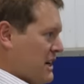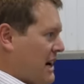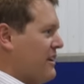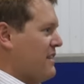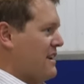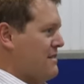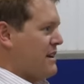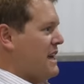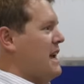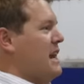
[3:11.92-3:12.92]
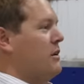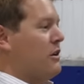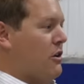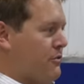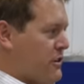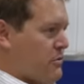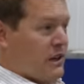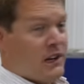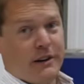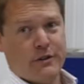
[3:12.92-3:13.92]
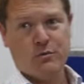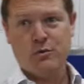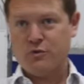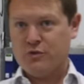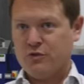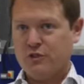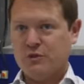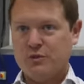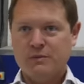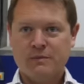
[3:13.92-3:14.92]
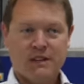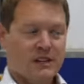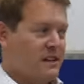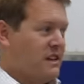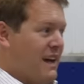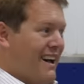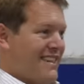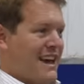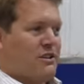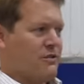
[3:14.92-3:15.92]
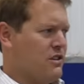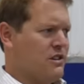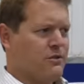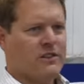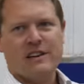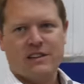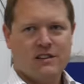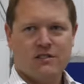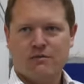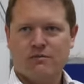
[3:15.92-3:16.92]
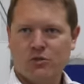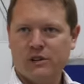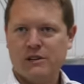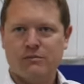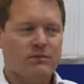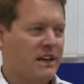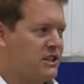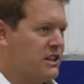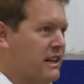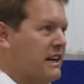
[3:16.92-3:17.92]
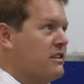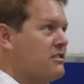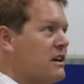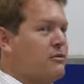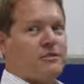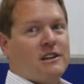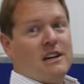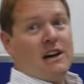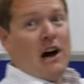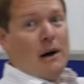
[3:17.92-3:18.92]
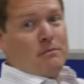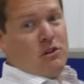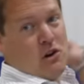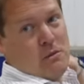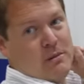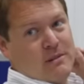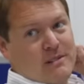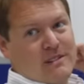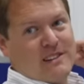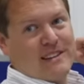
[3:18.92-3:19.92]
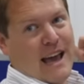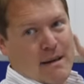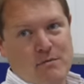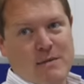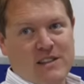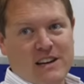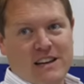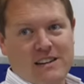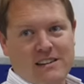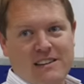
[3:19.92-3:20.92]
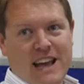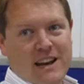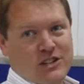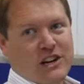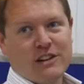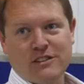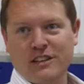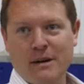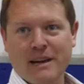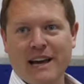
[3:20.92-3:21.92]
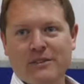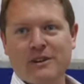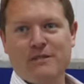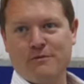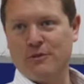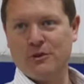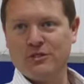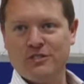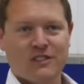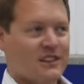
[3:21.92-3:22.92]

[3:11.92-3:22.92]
area, TV, in an office with a glass wall through to the hall. At the end, obviously, the facilities, toilet, kitchen, that kind of stuff. Up top, games mezzanine. Inner Child is coming out in force.